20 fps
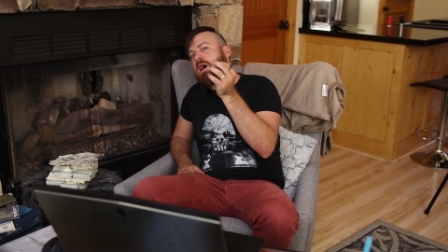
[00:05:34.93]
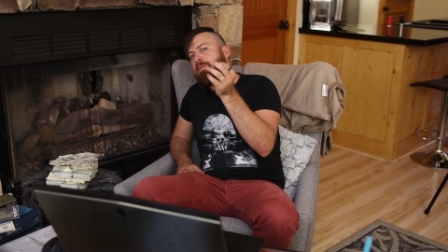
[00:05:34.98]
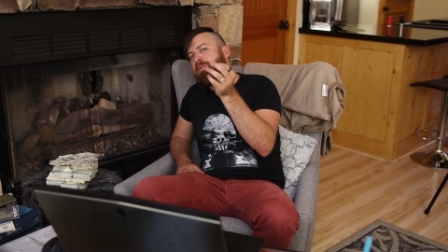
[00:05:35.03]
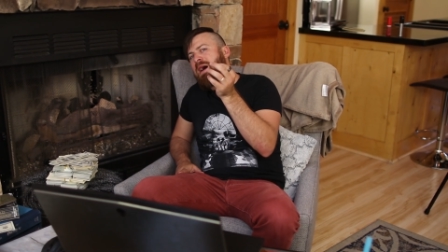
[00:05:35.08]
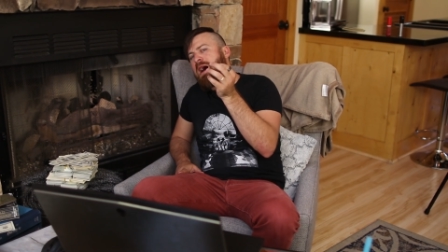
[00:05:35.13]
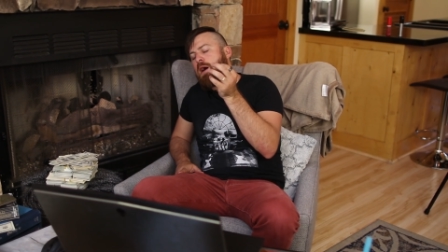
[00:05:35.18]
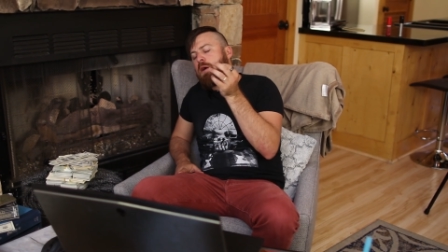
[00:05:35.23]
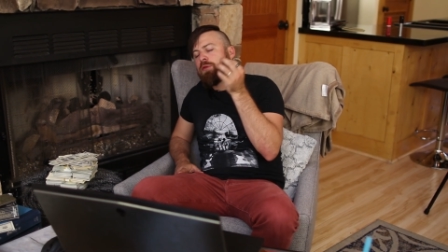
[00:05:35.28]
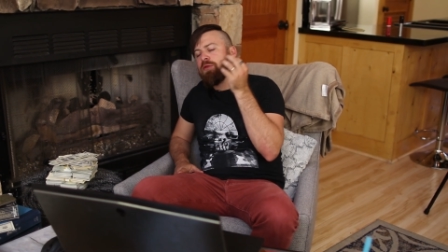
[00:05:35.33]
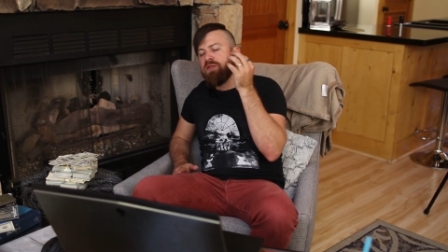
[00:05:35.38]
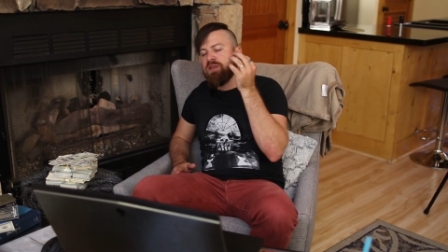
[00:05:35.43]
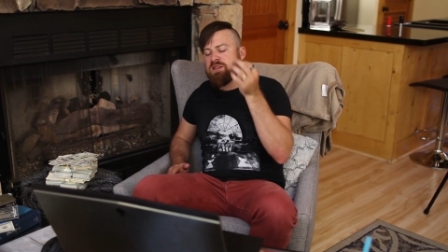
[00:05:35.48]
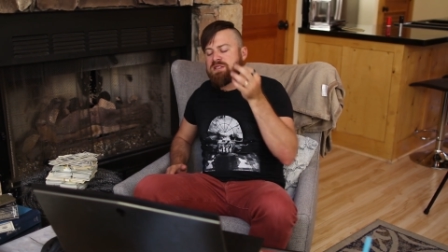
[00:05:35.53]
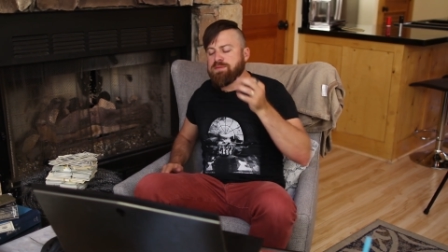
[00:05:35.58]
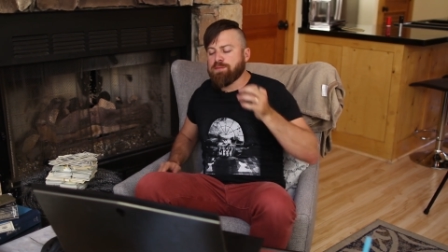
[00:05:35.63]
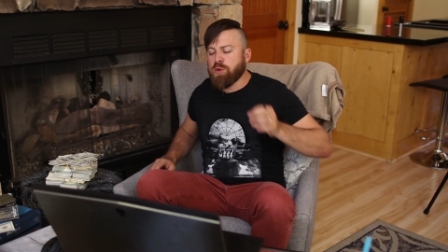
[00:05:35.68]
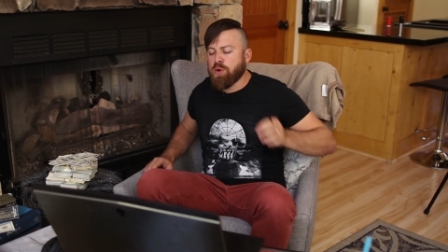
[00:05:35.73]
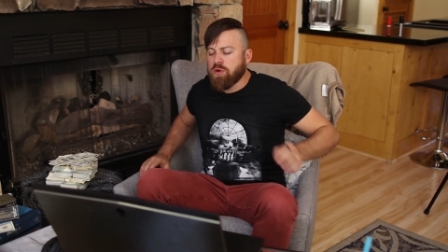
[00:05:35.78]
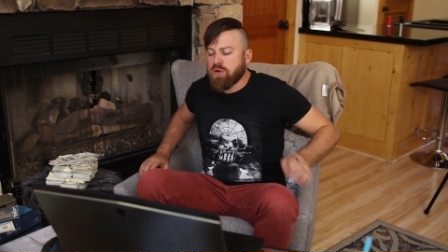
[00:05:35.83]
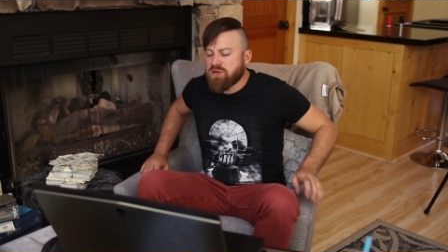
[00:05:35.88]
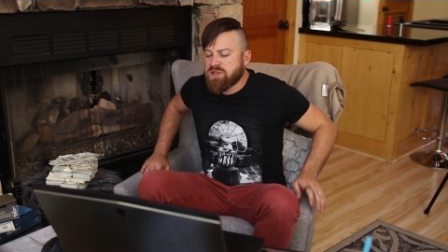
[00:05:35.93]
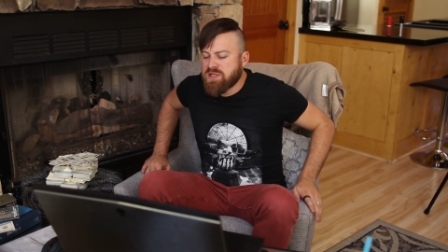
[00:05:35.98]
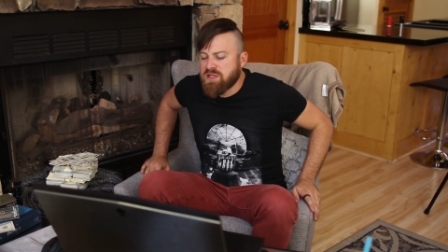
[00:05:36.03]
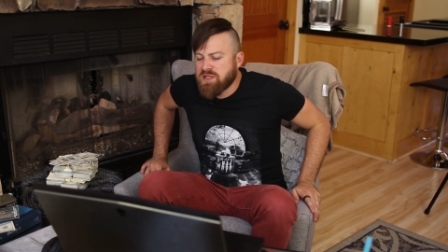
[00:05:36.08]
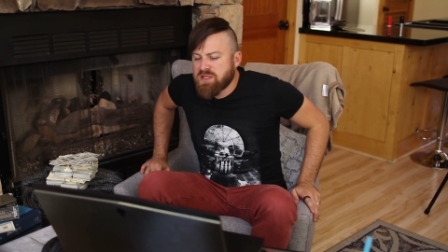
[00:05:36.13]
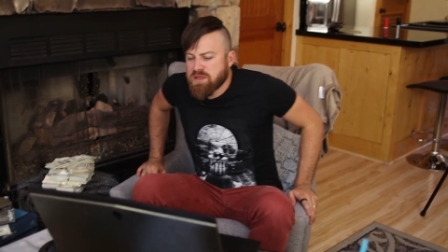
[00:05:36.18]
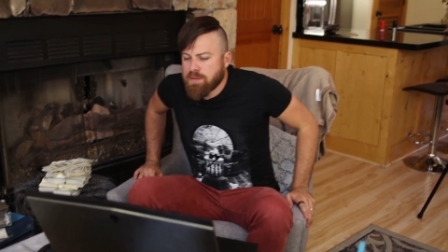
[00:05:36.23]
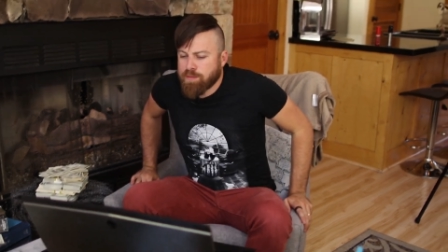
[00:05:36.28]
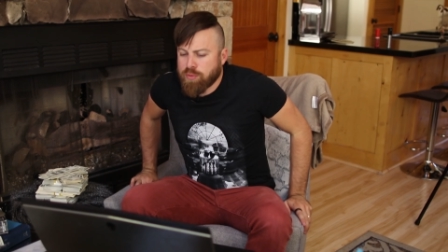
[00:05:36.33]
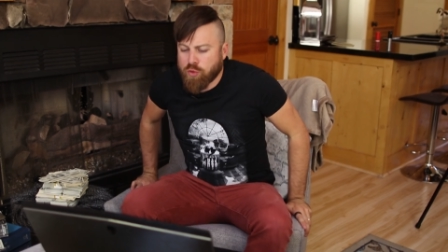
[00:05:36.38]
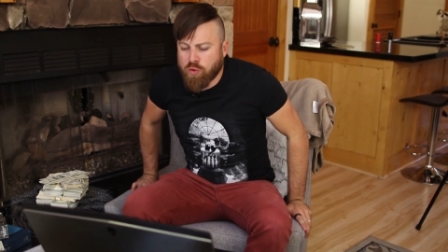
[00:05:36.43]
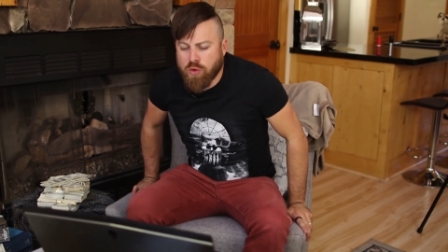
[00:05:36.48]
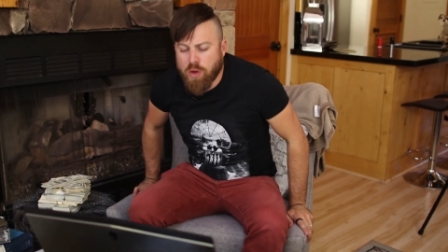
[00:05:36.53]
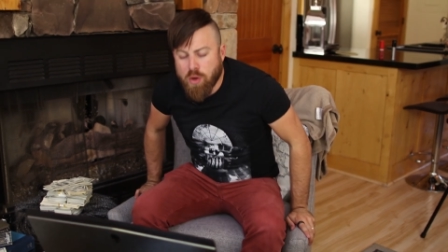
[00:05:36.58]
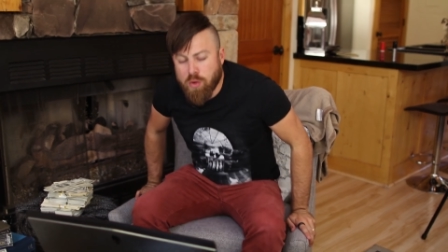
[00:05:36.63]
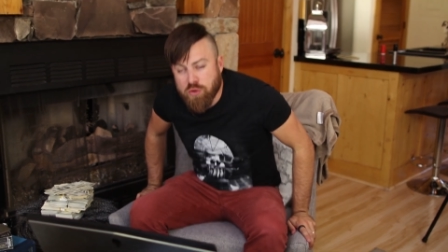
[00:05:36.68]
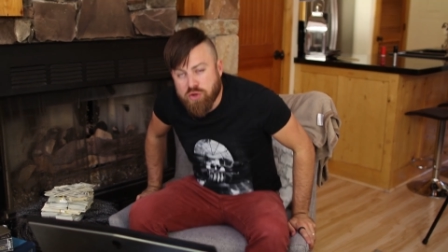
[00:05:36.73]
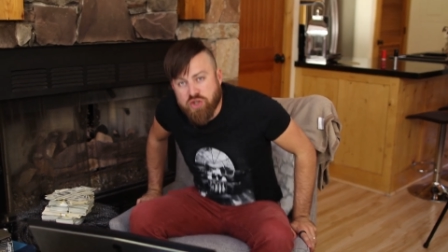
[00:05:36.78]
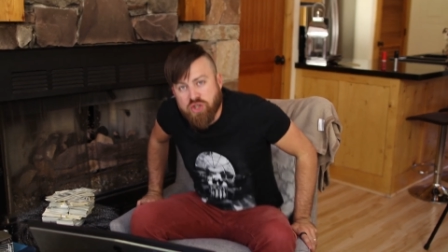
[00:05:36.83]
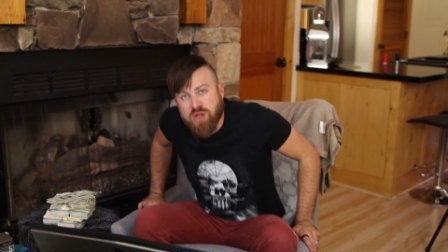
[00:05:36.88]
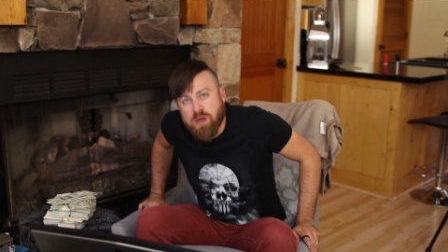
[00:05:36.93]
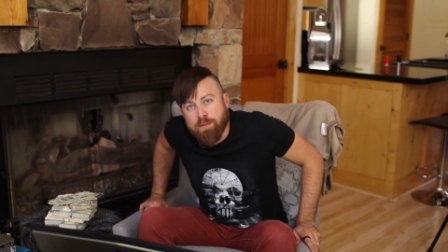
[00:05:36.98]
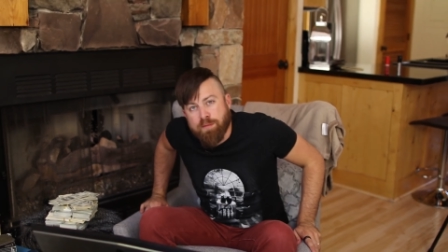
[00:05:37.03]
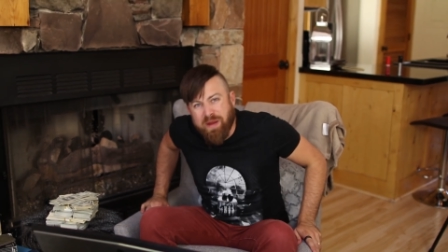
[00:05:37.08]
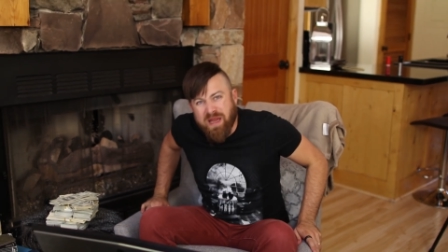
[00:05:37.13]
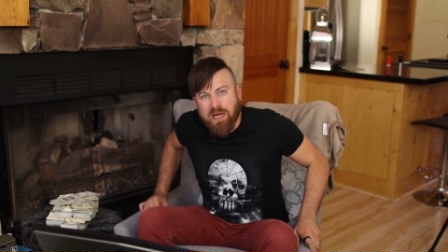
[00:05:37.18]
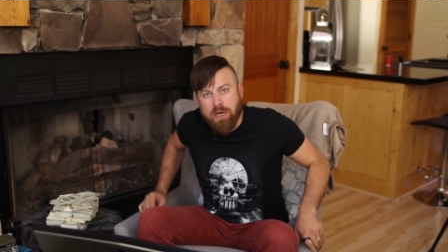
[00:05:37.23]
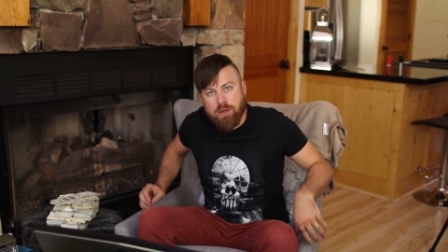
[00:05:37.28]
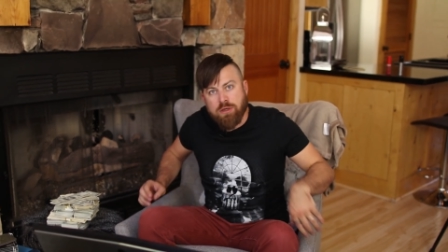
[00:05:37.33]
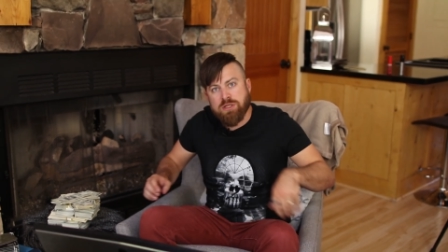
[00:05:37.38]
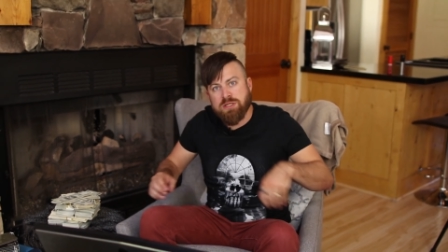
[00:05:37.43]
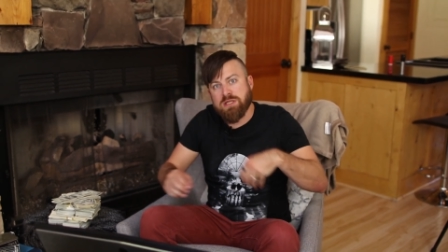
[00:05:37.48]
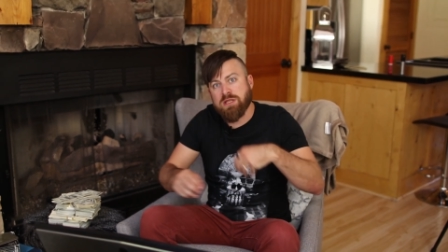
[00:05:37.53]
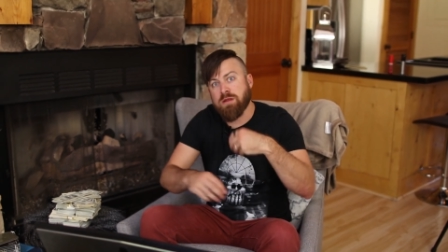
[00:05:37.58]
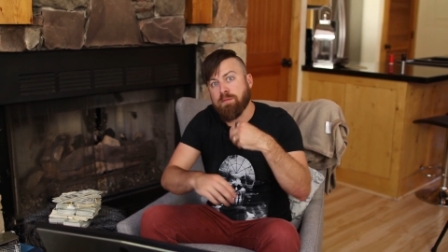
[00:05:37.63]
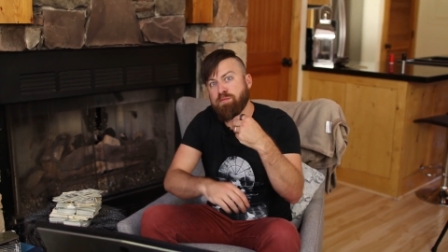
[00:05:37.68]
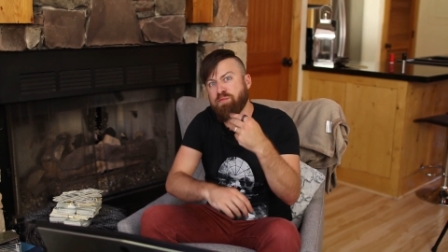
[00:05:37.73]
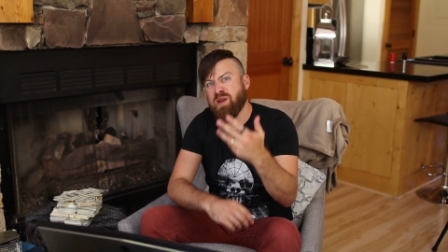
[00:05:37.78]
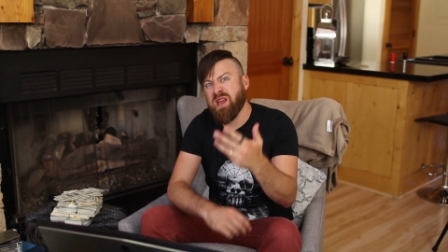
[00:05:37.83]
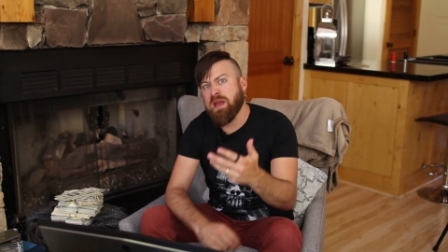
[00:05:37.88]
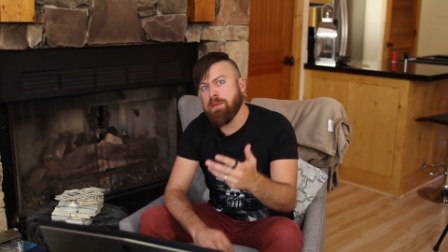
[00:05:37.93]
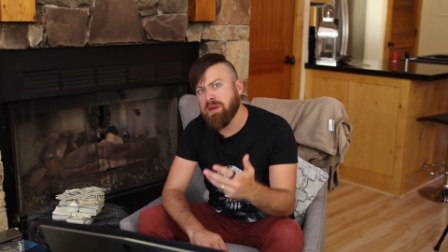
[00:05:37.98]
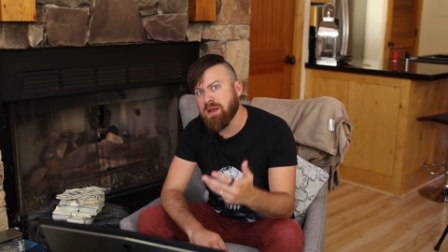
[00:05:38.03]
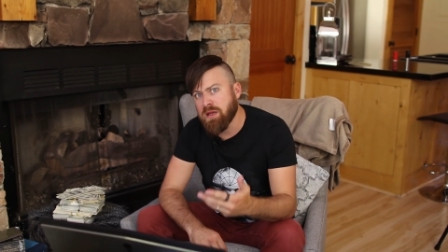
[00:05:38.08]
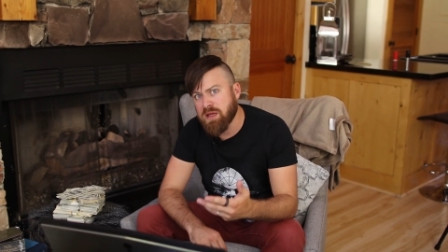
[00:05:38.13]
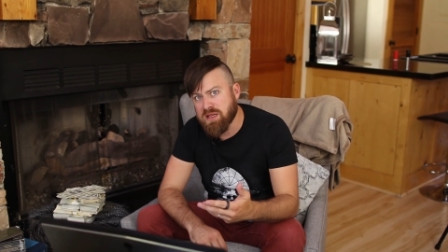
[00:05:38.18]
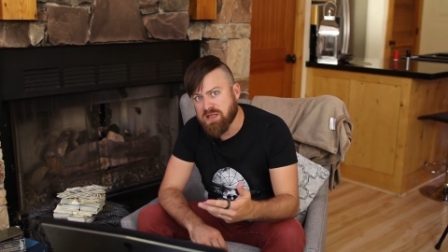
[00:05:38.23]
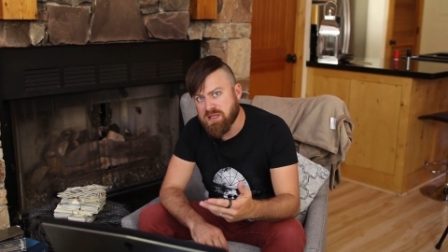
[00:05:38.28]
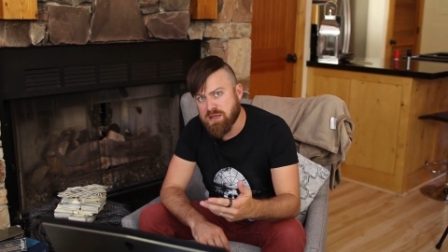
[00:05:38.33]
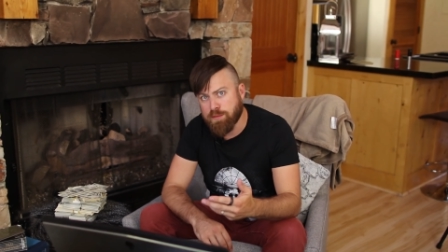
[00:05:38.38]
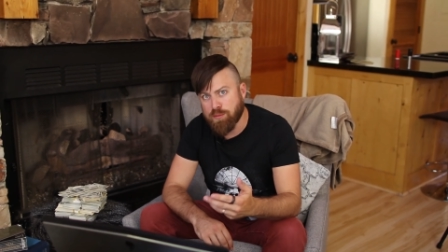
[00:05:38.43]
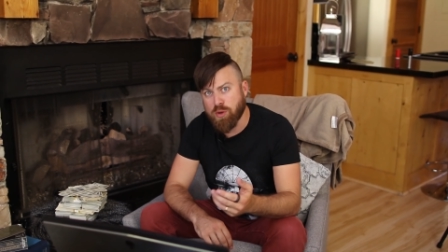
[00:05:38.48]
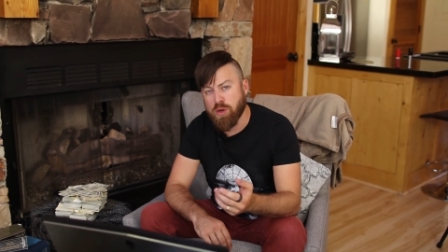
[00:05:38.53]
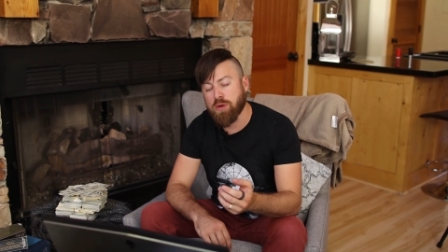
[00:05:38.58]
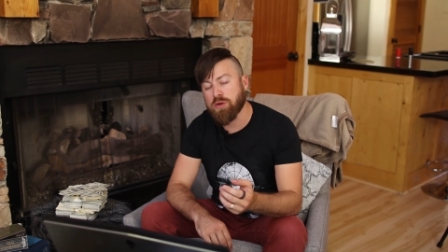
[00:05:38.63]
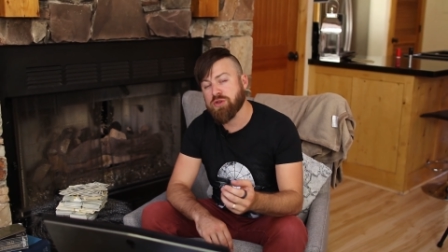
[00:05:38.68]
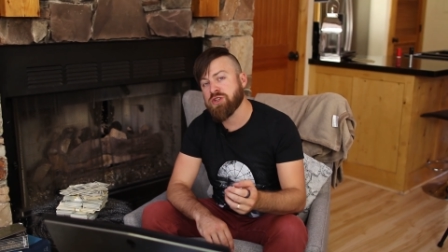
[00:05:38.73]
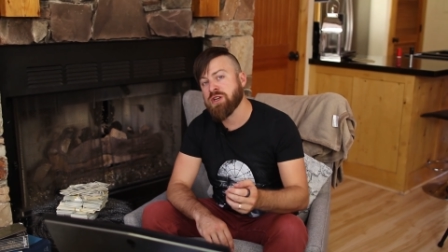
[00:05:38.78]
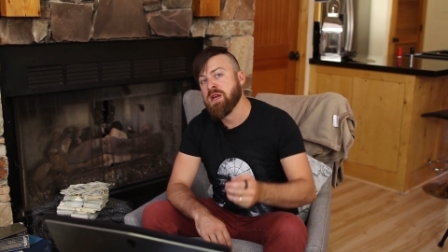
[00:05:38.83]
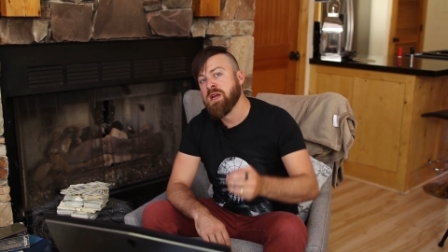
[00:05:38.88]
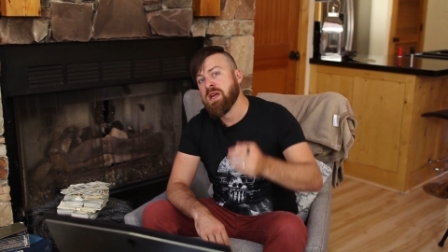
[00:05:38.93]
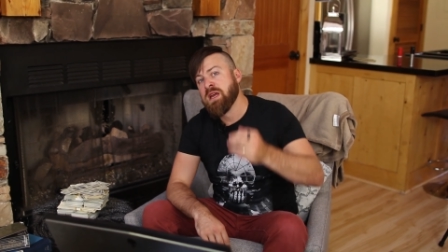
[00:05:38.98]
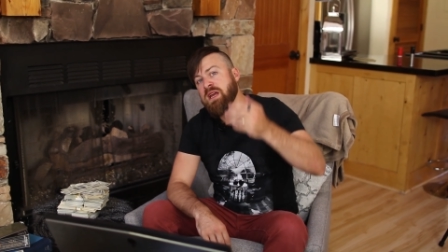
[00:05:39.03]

about this person's approach compared to the baby list approach